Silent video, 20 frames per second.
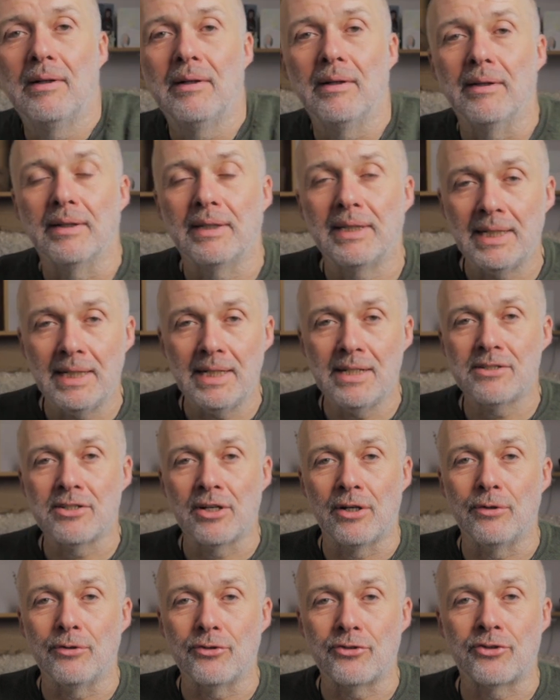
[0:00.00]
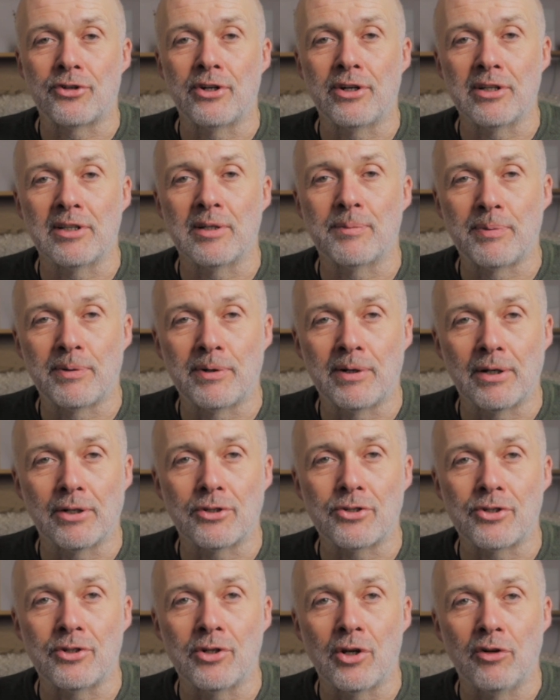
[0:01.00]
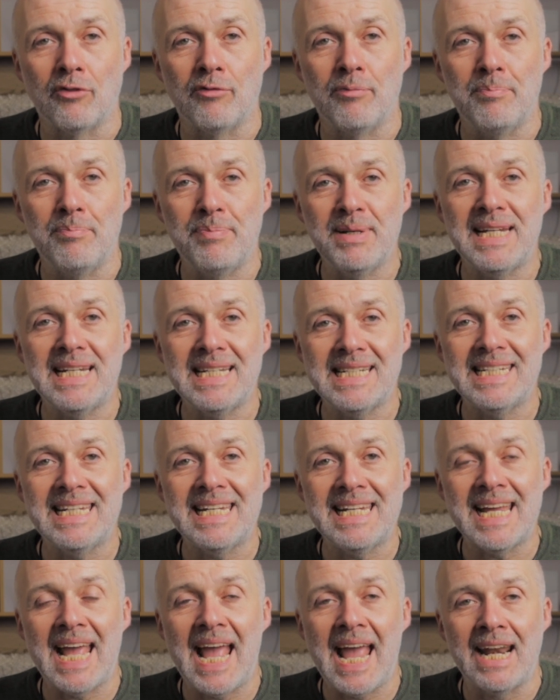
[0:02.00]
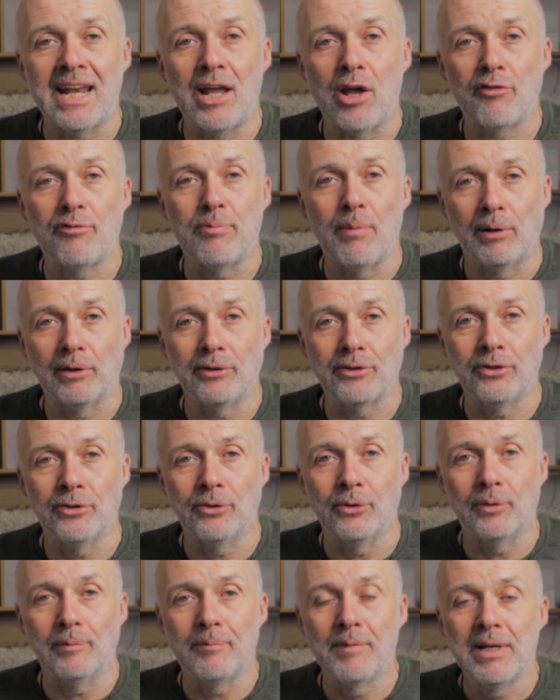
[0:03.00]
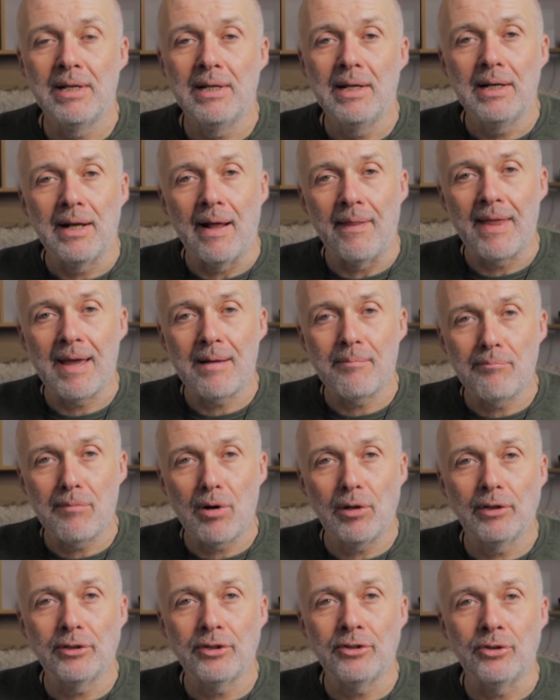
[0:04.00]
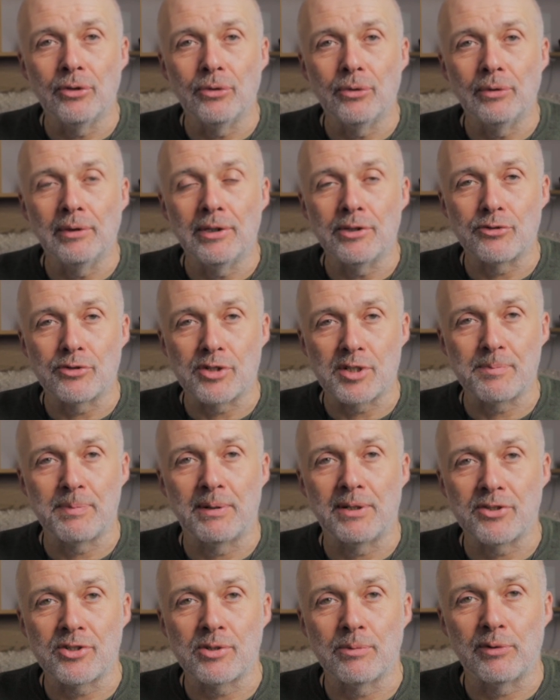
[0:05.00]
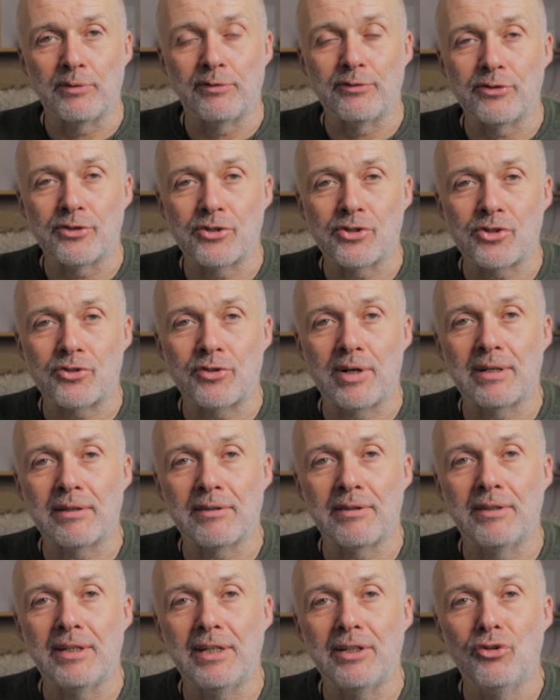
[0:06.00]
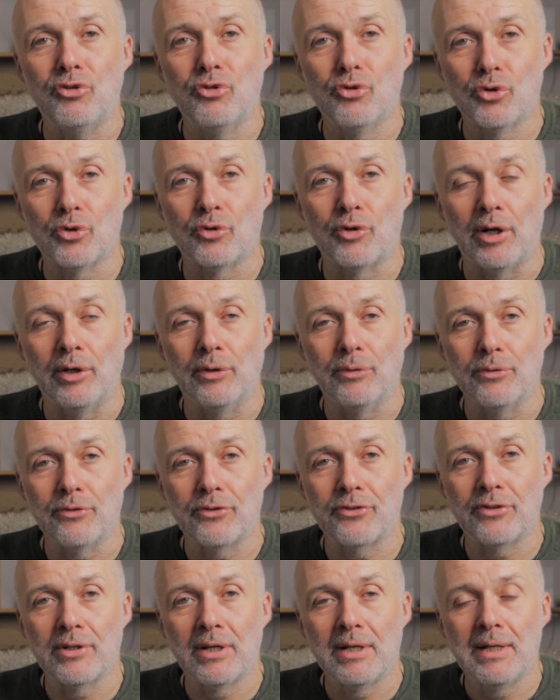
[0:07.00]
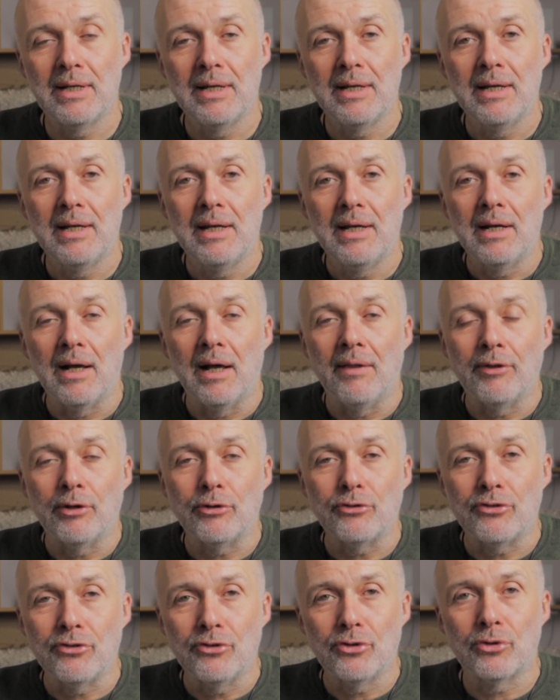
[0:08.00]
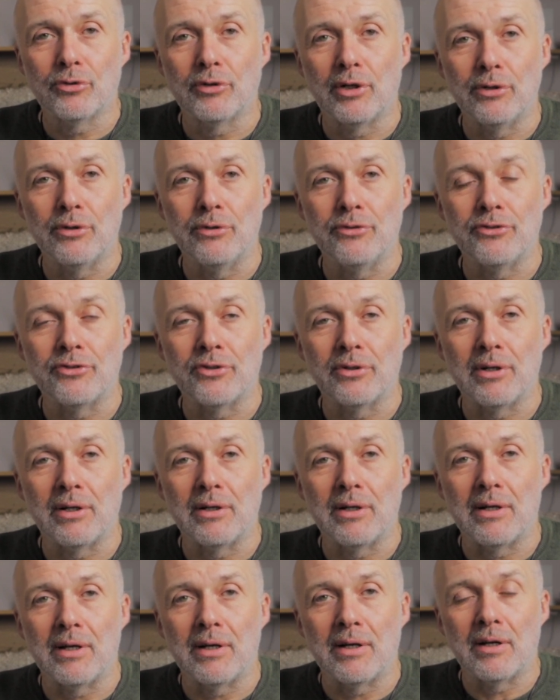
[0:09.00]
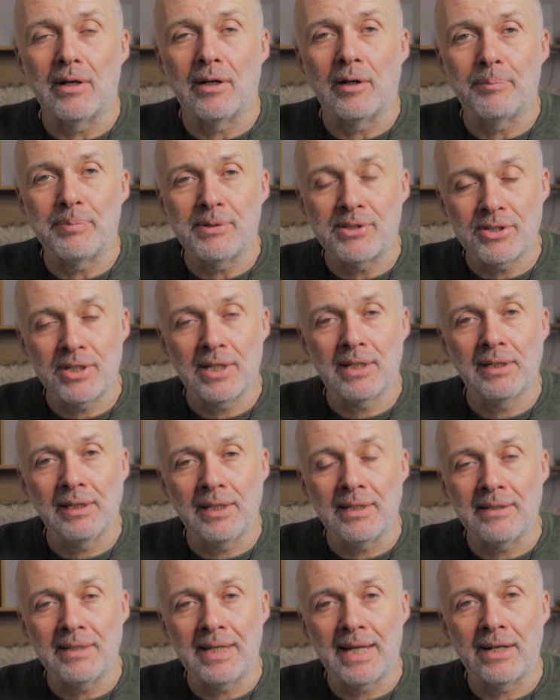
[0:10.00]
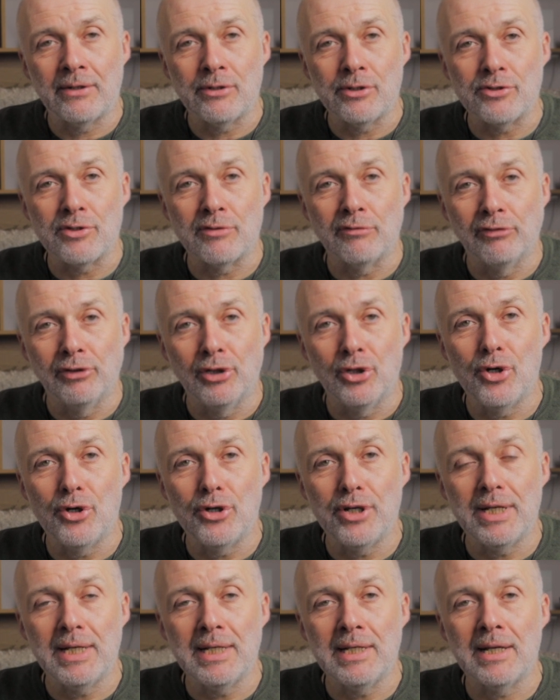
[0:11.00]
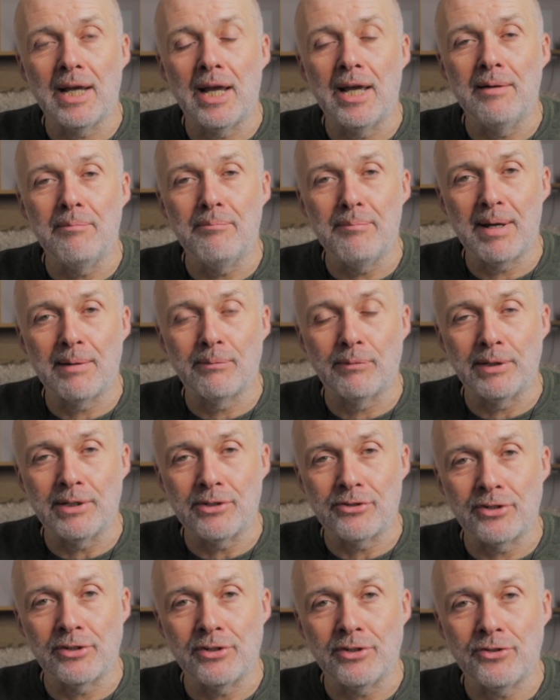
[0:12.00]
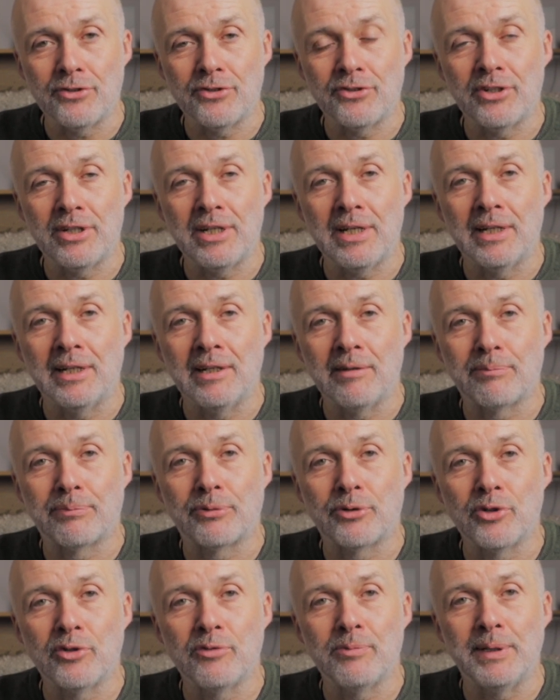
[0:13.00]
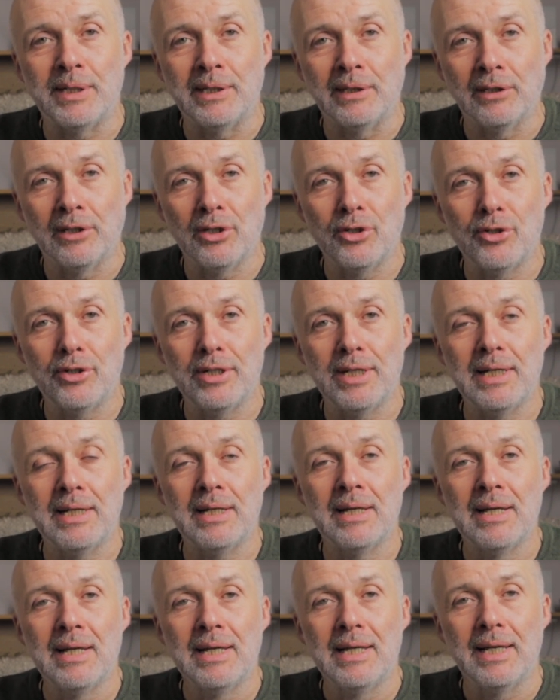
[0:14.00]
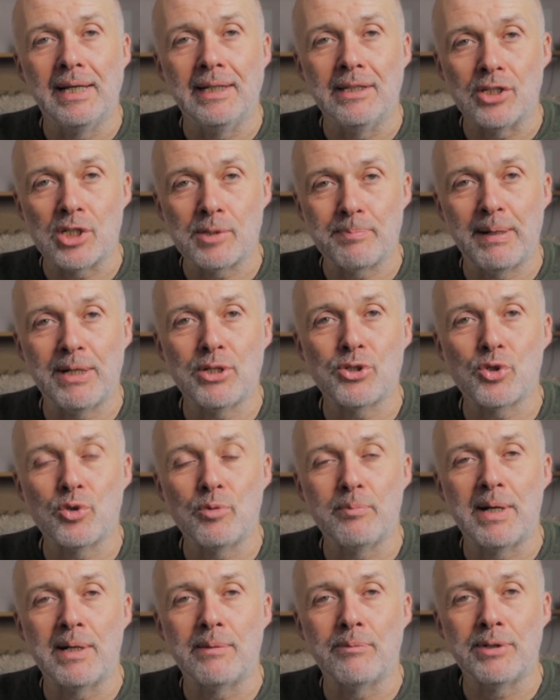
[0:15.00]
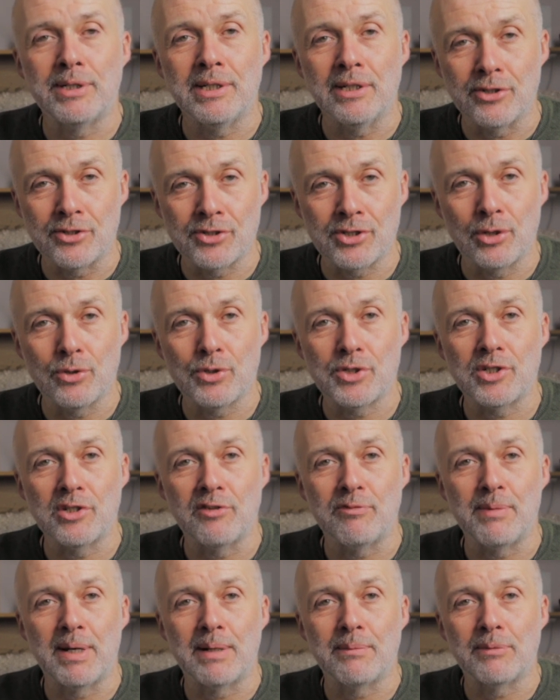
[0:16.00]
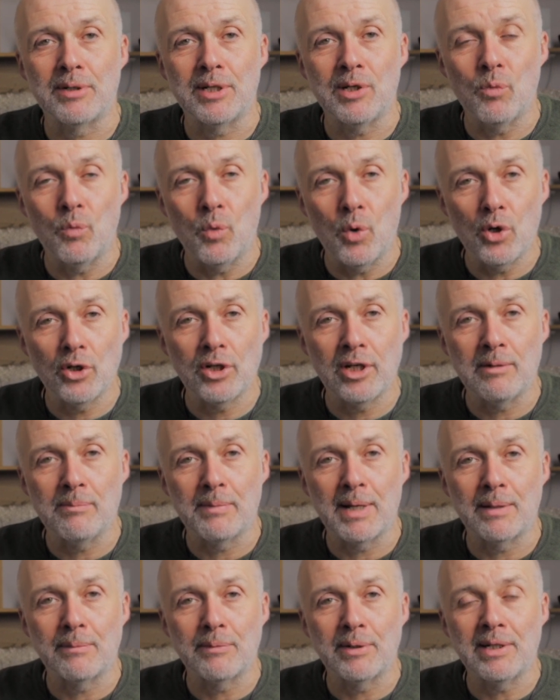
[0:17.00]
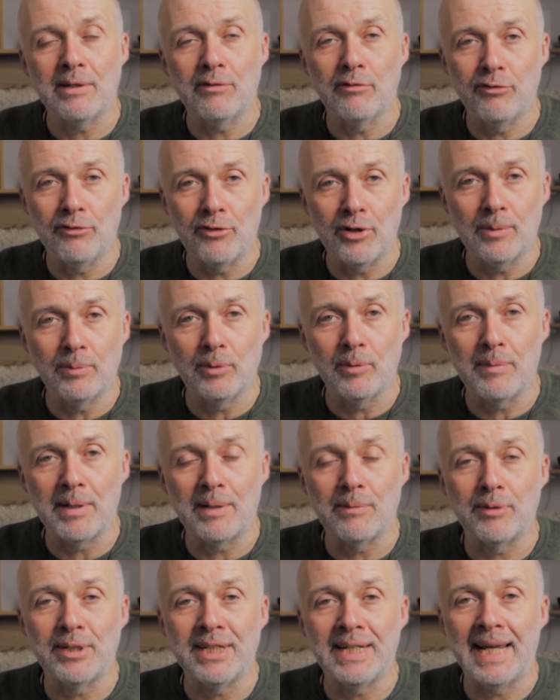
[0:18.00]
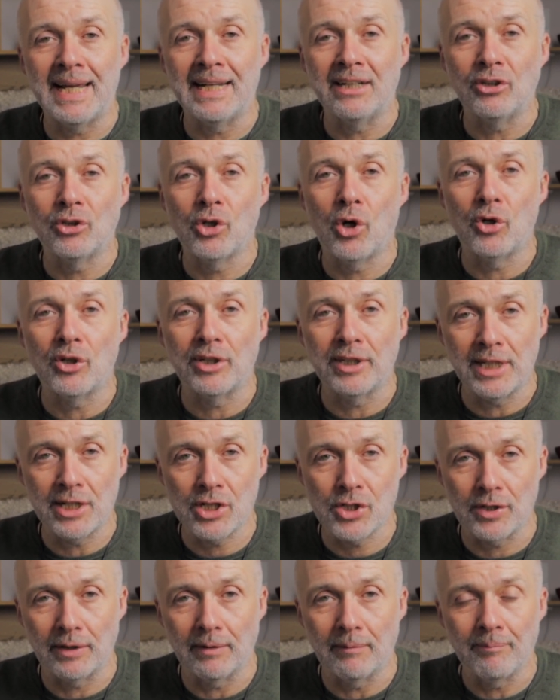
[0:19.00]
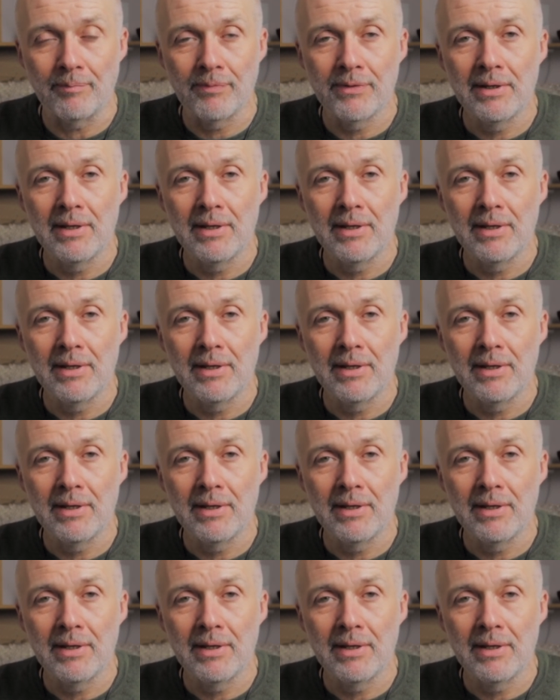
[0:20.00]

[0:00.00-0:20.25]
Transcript: The ketones trigger the production of BDNF molecule, and that molecule is responsible for strengthening neurons, and those neurons are particularly in the areas of learning and memory. So you see an improvement in learning, in spatial memory, associative memory, working memory, verbal memory, and cognition.